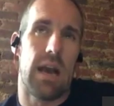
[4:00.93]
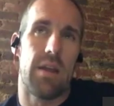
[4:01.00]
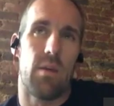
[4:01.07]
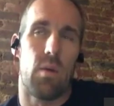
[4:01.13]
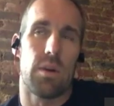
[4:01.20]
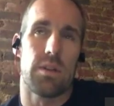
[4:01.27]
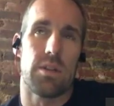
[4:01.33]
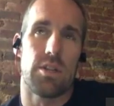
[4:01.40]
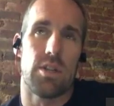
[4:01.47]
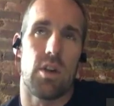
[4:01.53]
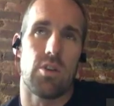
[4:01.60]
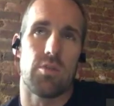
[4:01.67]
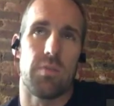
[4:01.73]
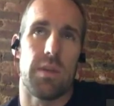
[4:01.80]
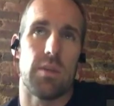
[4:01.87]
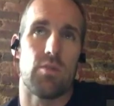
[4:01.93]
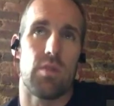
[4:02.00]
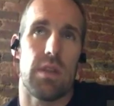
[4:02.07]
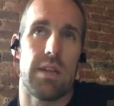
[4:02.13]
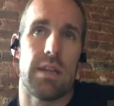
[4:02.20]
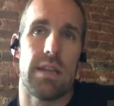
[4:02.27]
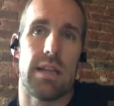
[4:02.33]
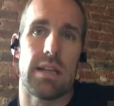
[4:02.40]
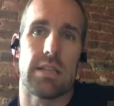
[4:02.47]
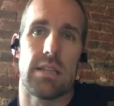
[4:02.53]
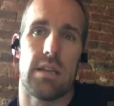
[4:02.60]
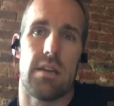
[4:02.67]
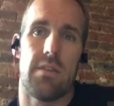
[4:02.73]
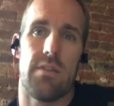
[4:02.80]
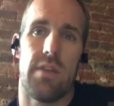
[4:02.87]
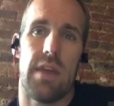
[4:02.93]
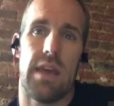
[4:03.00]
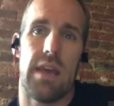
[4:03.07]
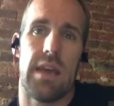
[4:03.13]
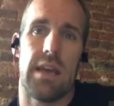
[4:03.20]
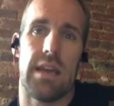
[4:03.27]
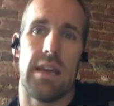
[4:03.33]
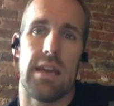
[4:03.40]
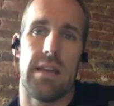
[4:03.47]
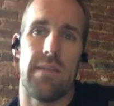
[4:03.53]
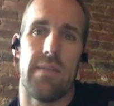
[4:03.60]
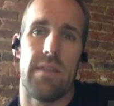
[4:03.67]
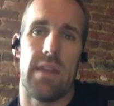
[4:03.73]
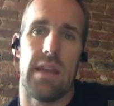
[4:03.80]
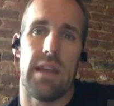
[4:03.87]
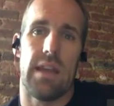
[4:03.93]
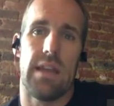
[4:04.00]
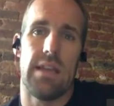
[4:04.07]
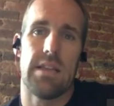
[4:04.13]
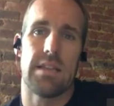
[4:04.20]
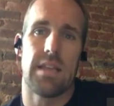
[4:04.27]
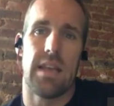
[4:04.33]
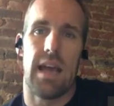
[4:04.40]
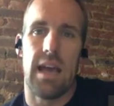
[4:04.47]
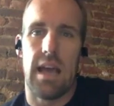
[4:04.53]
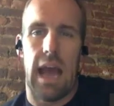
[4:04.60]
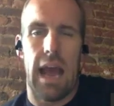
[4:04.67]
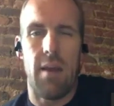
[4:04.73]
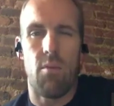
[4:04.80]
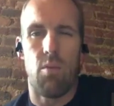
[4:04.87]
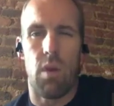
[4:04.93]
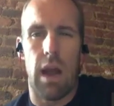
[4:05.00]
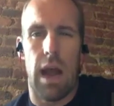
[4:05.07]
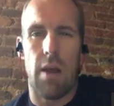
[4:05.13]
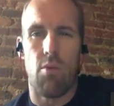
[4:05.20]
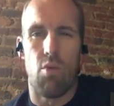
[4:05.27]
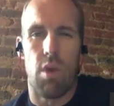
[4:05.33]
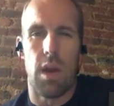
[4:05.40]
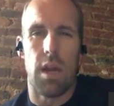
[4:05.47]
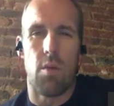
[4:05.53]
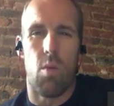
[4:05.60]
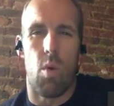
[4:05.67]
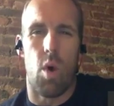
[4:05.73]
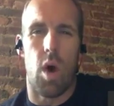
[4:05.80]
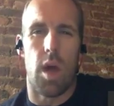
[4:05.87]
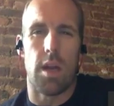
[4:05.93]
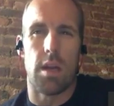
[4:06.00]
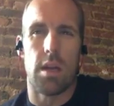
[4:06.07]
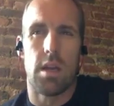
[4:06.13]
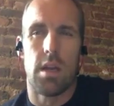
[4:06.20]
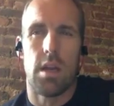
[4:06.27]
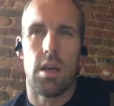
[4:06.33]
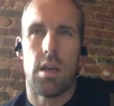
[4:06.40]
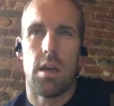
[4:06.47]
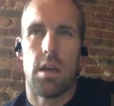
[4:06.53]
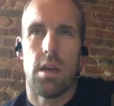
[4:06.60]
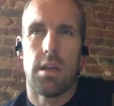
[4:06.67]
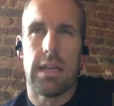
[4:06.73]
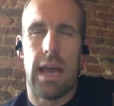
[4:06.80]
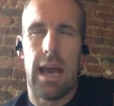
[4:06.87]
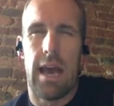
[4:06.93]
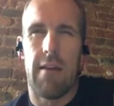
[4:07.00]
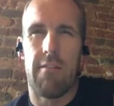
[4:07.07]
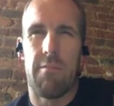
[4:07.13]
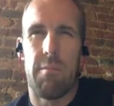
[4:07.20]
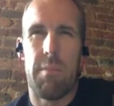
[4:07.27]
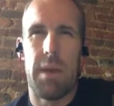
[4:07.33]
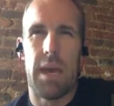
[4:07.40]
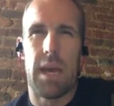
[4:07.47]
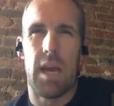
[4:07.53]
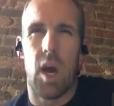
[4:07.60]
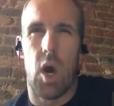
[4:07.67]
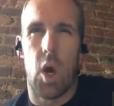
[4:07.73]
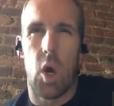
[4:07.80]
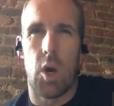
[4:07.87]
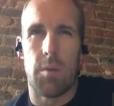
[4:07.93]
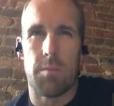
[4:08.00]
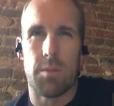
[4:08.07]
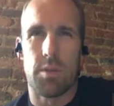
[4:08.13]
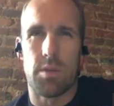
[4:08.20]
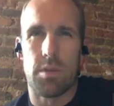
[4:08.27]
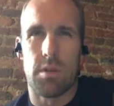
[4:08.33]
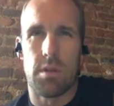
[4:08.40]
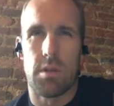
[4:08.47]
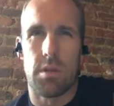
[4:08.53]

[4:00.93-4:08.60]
that worked at the church with me is really into that stuff, and he said, "Hey, I really want to have big arms."